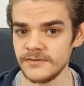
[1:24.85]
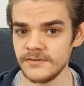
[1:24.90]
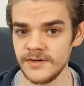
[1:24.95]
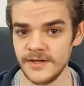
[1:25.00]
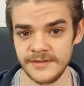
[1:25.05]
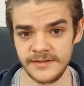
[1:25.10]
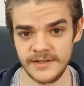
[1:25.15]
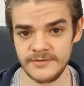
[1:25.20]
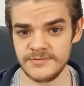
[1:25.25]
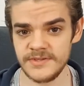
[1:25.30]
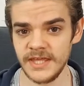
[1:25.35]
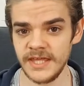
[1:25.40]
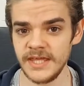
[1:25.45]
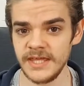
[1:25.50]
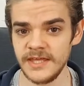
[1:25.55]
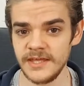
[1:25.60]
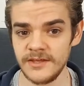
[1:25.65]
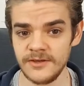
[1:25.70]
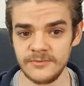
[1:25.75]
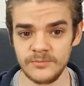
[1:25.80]
I'd love to
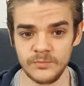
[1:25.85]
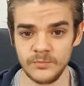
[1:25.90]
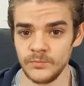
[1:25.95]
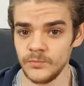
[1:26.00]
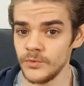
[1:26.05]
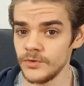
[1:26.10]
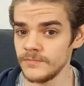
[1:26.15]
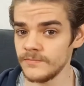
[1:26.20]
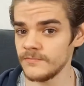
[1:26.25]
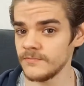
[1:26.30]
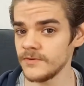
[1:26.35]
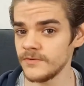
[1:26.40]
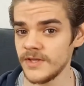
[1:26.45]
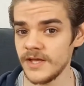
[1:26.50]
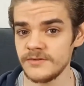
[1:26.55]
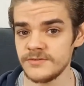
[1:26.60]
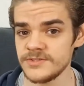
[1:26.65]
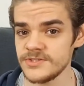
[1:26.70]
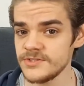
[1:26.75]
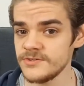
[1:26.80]
hear what
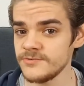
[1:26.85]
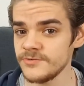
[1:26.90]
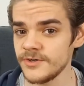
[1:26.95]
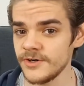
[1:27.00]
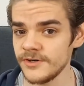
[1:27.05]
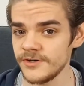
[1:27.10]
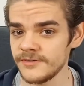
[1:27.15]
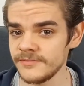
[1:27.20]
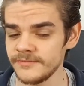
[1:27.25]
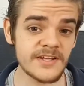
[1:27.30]
else you've got.